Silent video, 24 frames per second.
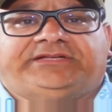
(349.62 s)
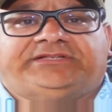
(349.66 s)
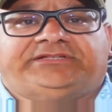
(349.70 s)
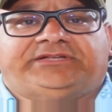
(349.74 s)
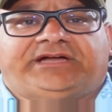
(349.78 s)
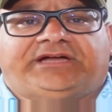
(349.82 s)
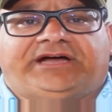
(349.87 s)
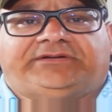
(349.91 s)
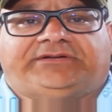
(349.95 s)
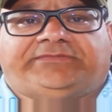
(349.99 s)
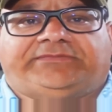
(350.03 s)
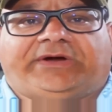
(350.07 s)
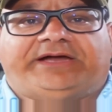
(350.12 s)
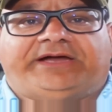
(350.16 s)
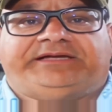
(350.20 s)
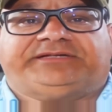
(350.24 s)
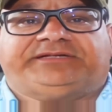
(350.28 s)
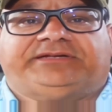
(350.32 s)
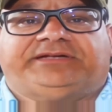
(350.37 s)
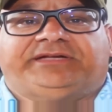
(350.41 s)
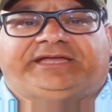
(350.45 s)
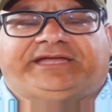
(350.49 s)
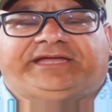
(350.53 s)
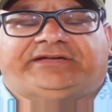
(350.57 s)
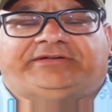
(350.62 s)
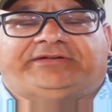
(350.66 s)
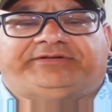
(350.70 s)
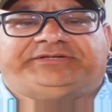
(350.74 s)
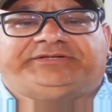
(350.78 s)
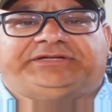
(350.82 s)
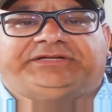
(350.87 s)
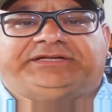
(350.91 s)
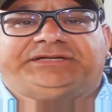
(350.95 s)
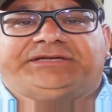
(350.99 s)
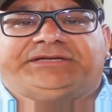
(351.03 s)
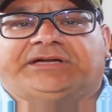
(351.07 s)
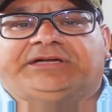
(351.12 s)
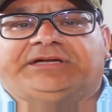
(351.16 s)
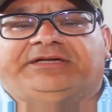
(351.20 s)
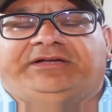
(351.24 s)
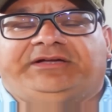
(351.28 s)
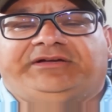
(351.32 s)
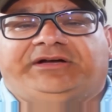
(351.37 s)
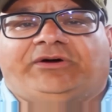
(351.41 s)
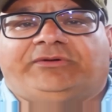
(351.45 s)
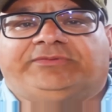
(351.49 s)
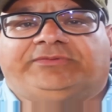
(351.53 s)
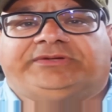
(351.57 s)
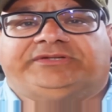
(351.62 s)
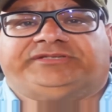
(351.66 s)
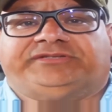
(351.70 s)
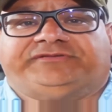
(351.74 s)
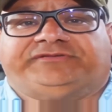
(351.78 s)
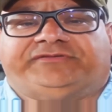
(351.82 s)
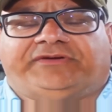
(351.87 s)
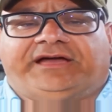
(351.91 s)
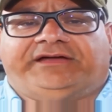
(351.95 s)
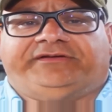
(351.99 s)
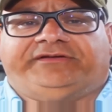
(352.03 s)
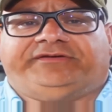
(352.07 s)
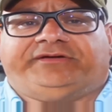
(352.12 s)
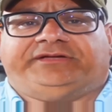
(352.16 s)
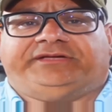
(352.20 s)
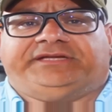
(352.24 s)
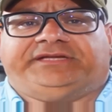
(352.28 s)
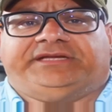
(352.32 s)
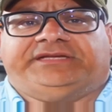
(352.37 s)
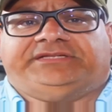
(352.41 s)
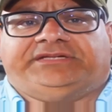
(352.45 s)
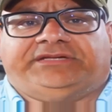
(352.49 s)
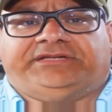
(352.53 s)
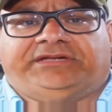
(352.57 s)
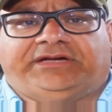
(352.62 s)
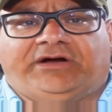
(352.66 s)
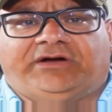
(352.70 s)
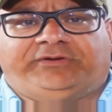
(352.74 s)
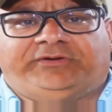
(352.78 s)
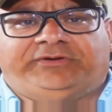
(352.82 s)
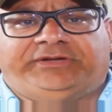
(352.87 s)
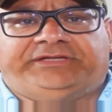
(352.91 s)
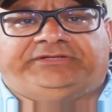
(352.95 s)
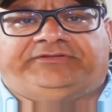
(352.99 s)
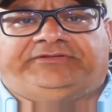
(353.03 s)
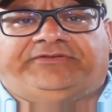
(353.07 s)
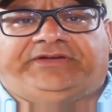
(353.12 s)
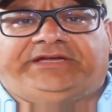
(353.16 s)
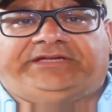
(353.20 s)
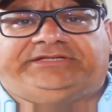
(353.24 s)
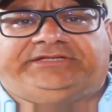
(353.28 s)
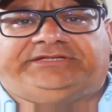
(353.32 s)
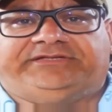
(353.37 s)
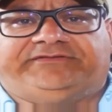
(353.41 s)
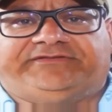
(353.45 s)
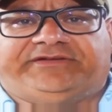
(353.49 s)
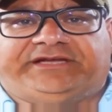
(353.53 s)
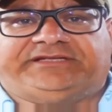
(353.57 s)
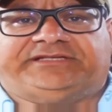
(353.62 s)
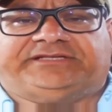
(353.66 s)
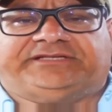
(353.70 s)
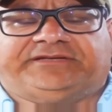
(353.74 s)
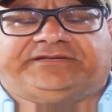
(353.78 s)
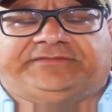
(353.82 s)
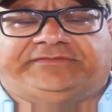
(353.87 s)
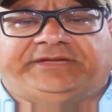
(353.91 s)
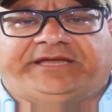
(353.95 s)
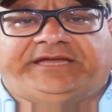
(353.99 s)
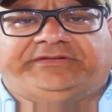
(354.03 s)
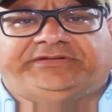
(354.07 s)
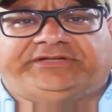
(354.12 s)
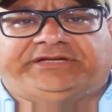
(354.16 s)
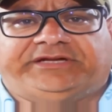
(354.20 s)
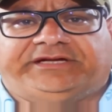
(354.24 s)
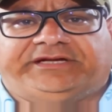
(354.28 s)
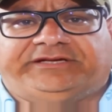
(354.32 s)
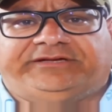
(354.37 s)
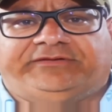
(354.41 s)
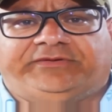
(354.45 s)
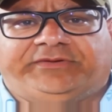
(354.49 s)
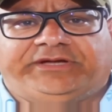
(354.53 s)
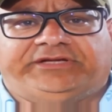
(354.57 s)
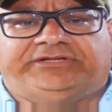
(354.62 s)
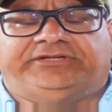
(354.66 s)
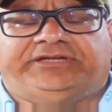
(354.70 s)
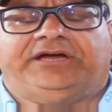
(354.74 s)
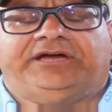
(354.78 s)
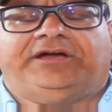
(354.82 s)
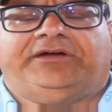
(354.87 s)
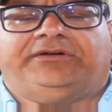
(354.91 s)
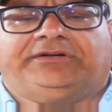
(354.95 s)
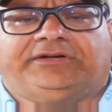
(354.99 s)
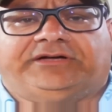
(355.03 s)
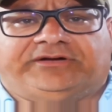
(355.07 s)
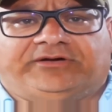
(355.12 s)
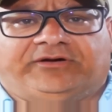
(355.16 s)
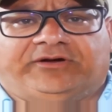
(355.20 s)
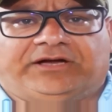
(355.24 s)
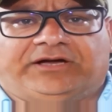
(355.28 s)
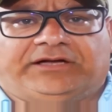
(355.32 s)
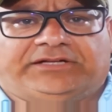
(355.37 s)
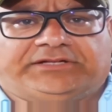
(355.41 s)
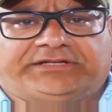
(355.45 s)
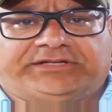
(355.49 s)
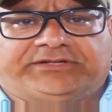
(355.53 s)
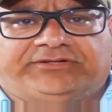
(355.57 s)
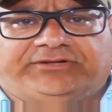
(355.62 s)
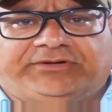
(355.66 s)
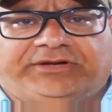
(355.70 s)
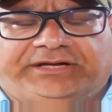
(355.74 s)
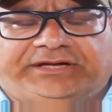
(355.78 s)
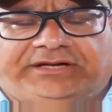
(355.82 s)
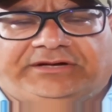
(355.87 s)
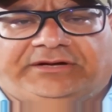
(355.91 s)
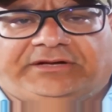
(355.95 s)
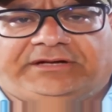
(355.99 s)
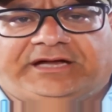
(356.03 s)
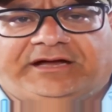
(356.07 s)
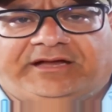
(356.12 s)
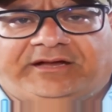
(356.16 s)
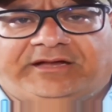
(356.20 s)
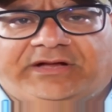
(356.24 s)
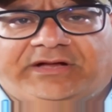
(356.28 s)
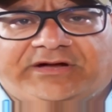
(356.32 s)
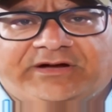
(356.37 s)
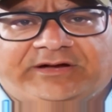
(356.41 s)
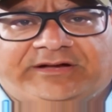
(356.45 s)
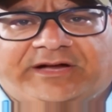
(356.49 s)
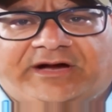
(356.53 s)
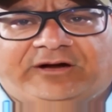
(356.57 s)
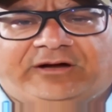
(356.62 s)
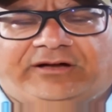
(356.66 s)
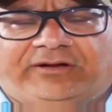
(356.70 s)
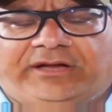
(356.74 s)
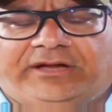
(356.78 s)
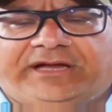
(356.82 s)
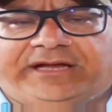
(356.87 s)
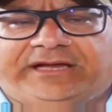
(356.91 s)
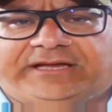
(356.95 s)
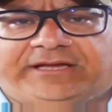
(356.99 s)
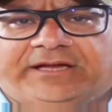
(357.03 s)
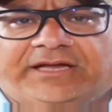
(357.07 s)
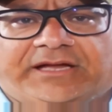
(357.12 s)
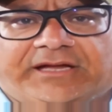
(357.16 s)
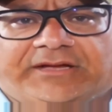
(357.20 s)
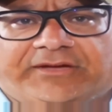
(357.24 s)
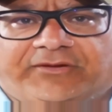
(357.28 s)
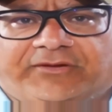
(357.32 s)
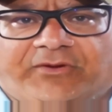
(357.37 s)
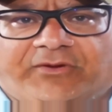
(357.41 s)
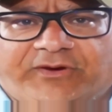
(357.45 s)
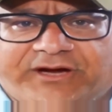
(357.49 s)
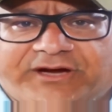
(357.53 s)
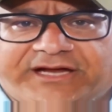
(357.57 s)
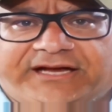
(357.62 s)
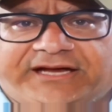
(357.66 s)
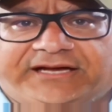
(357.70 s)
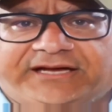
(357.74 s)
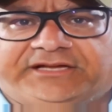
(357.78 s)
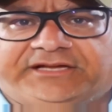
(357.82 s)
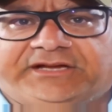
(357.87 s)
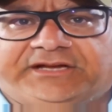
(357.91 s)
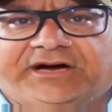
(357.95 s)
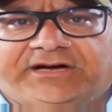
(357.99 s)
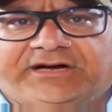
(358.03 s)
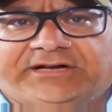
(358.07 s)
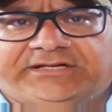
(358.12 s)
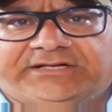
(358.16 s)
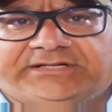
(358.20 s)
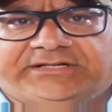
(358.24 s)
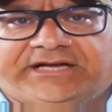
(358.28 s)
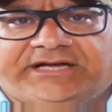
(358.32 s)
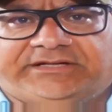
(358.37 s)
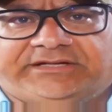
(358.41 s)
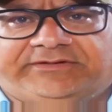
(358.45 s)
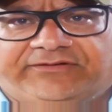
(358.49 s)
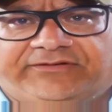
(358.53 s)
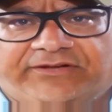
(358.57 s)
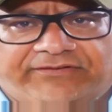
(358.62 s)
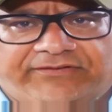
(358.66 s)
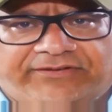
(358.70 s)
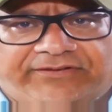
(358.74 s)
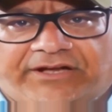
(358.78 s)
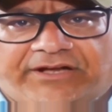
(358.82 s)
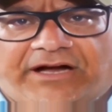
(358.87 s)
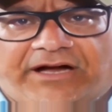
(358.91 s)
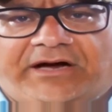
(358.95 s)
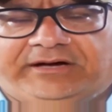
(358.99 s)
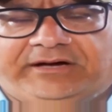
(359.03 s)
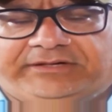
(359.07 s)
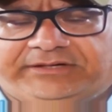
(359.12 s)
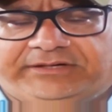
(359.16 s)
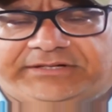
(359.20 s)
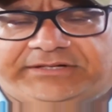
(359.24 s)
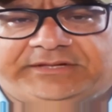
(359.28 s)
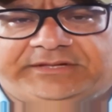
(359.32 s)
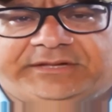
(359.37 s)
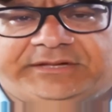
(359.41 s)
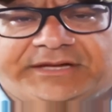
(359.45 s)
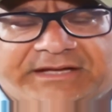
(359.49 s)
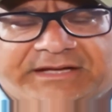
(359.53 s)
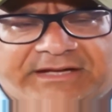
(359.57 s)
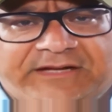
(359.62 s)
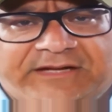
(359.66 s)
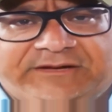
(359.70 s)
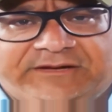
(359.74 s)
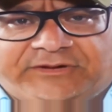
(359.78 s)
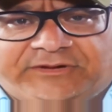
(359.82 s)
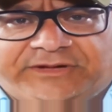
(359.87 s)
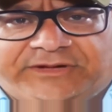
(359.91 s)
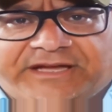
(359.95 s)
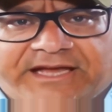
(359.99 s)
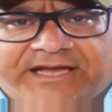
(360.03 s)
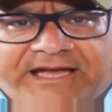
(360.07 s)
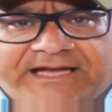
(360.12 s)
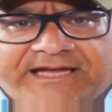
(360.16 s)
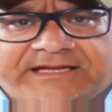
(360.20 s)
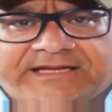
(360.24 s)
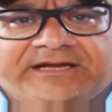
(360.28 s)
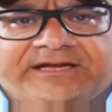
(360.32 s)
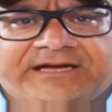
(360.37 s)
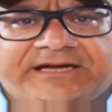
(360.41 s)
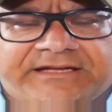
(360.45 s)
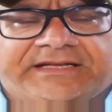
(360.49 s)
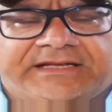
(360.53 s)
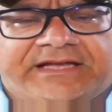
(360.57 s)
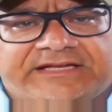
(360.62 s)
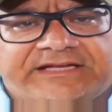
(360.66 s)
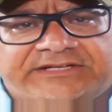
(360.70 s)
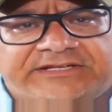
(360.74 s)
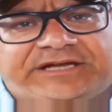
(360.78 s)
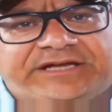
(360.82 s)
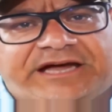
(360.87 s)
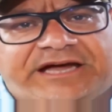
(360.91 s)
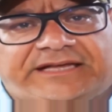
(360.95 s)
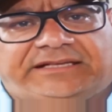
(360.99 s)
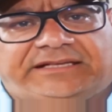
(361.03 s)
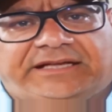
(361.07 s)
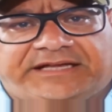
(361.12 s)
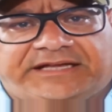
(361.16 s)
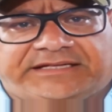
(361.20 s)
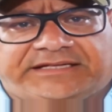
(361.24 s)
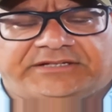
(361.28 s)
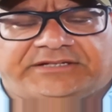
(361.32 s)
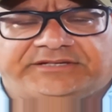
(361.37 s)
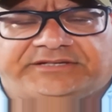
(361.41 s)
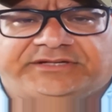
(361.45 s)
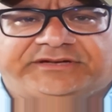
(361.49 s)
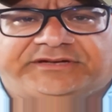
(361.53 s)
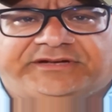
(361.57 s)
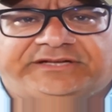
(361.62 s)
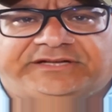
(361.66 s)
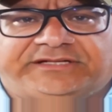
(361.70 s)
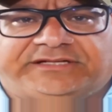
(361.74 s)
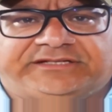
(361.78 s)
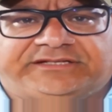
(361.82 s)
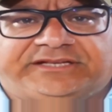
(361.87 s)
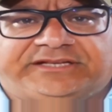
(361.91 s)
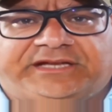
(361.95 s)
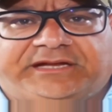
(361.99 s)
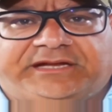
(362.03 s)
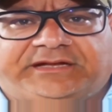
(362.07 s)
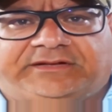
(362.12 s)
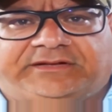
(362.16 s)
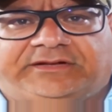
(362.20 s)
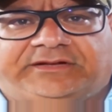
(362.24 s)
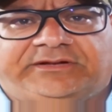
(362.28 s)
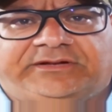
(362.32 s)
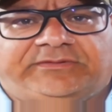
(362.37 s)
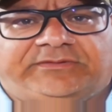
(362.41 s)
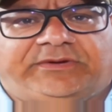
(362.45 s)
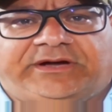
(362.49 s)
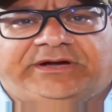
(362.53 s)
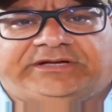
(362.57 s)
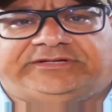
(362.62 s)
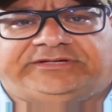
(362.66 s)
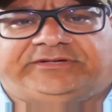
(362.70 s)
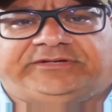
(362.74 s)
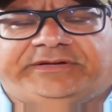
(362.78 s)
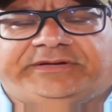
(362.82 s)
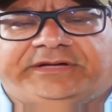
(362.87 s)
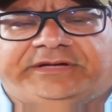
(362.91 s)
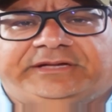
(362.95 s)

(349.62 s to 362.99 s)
let's talk practical accuracy. Urban survival isn't always face-to-face. Sometimes you need to reach out across a street or down a long hallway. We're hitting targets out to 50 yards. With a handgun, that shot takes serious skill under pressure.